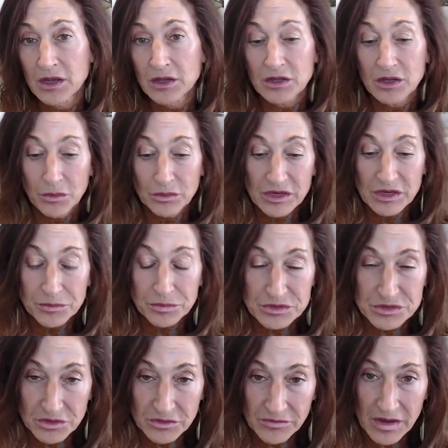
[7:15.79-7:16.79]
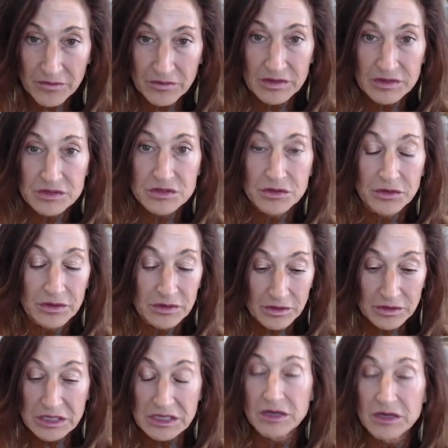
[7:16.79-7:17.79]
We need to preserve evidence during a
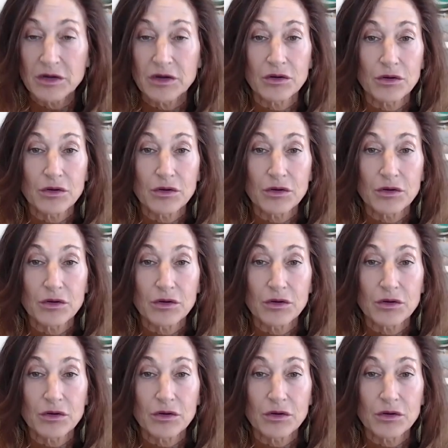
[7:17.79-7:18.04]
year